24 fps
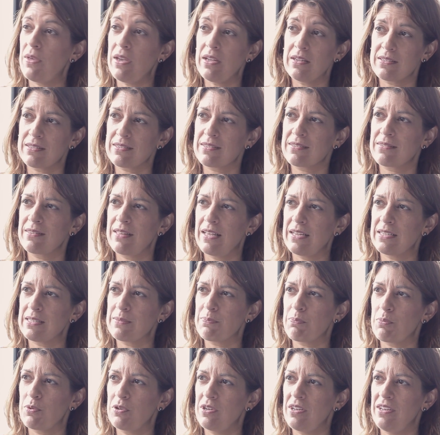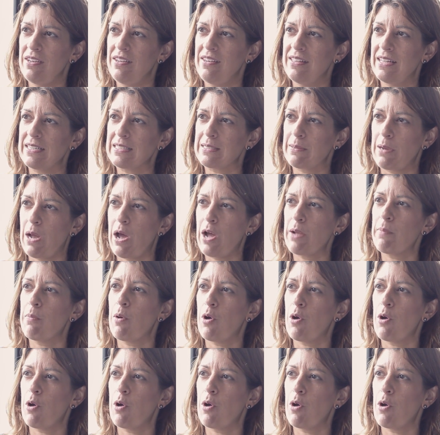That's a high